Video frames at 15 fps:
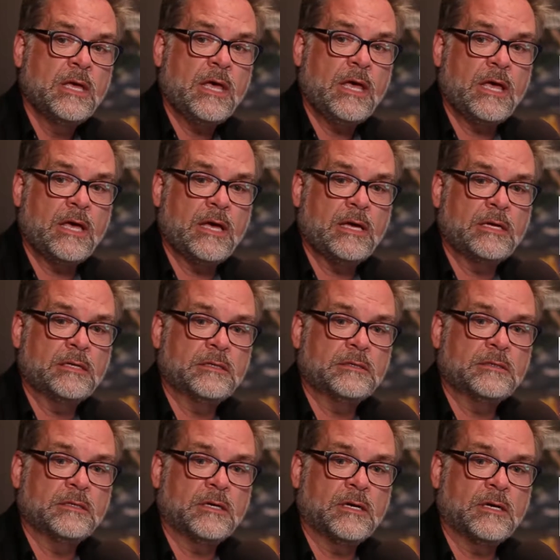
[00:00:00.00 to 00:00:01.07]

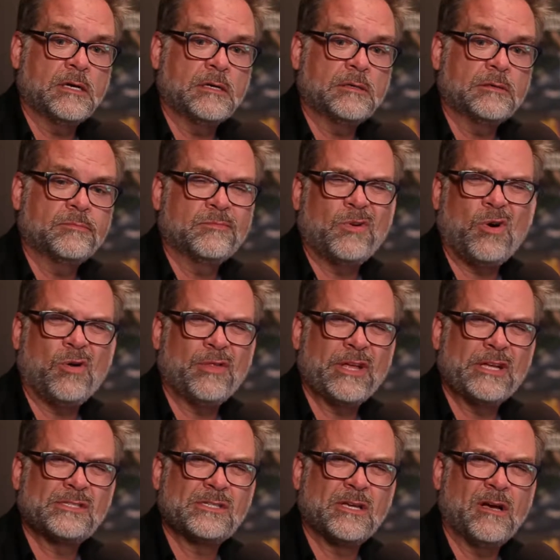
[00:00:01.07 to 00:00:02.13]
and all
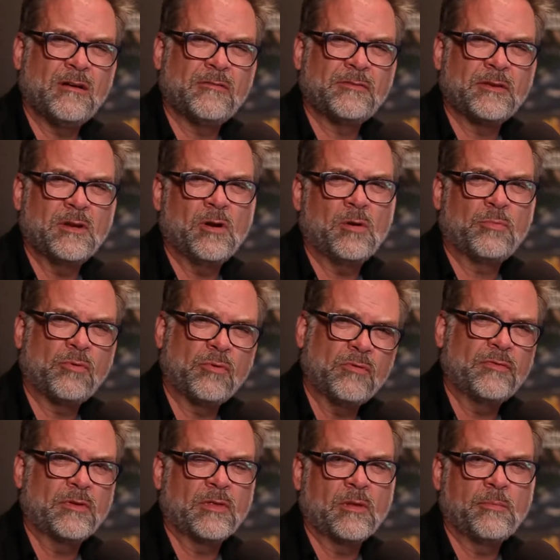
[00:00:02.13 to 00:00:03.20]
that stuff,
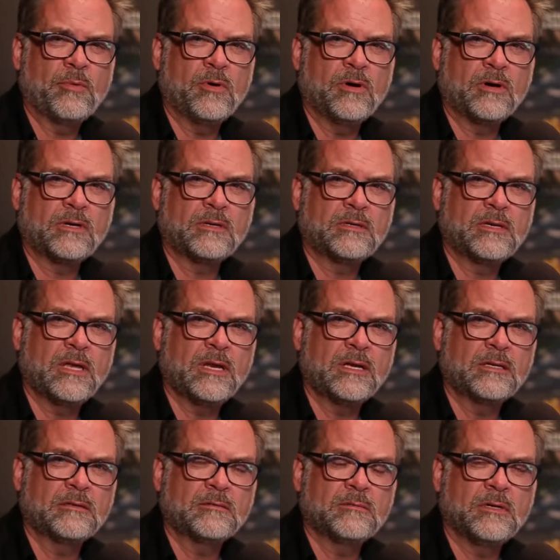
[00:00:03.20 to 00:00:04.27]
proofing the book,
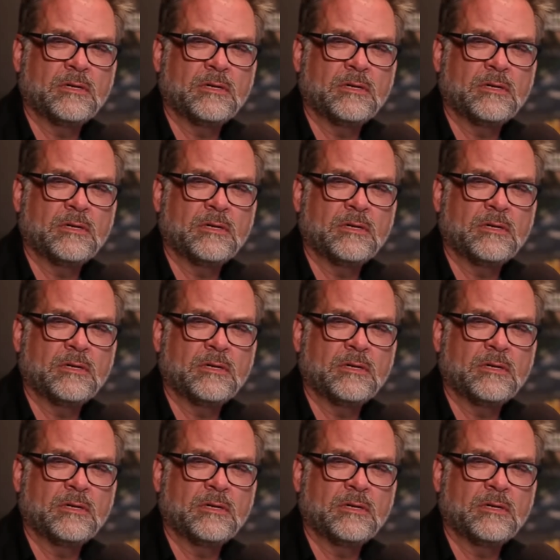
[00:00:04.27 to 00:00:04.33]
getting